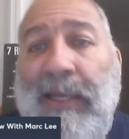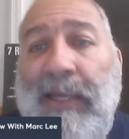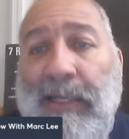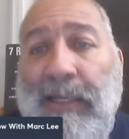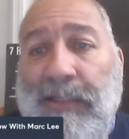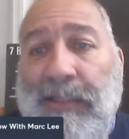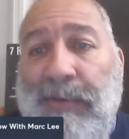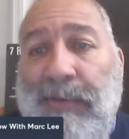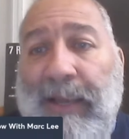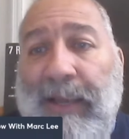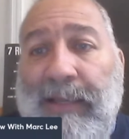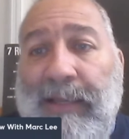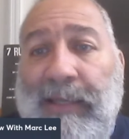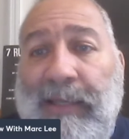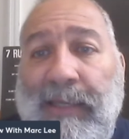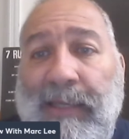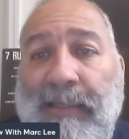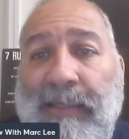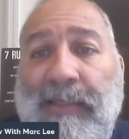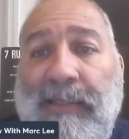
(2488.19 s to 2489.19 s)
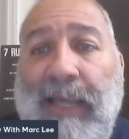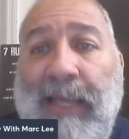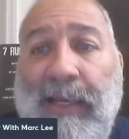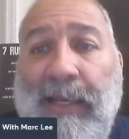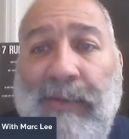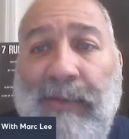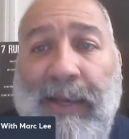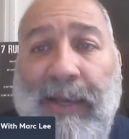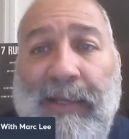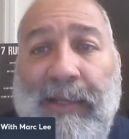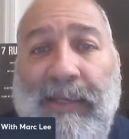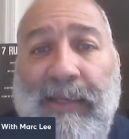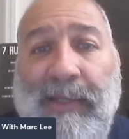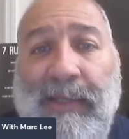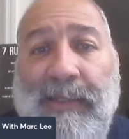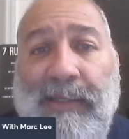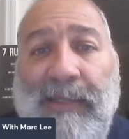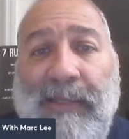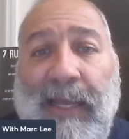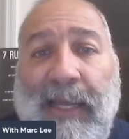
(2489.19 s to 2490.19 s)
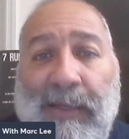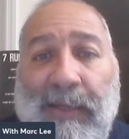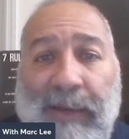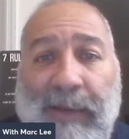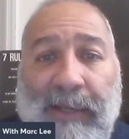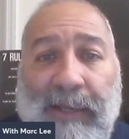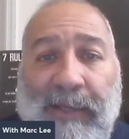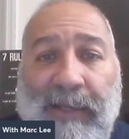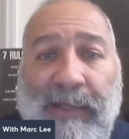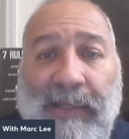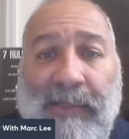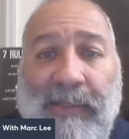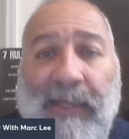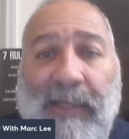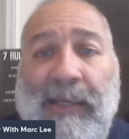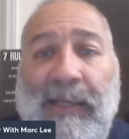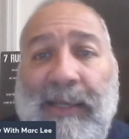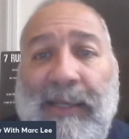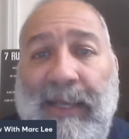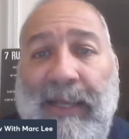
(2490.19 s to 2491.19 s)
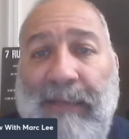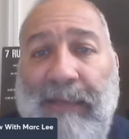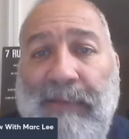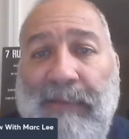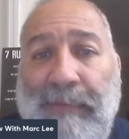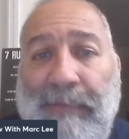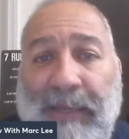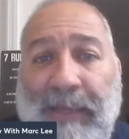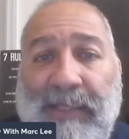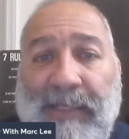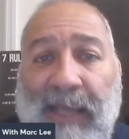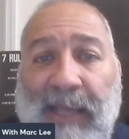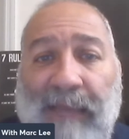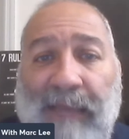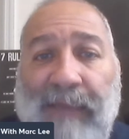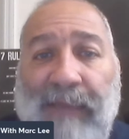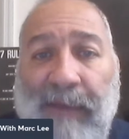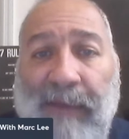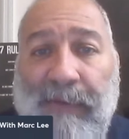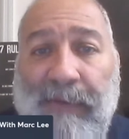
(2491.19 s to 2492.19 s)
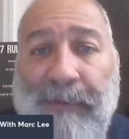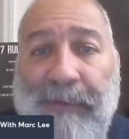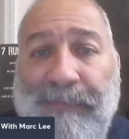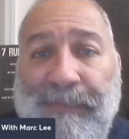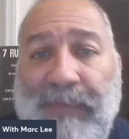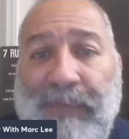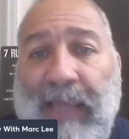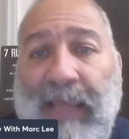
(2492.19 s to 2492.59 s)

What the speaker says: his grandkids and grandkids and grandkids can have the best life ever.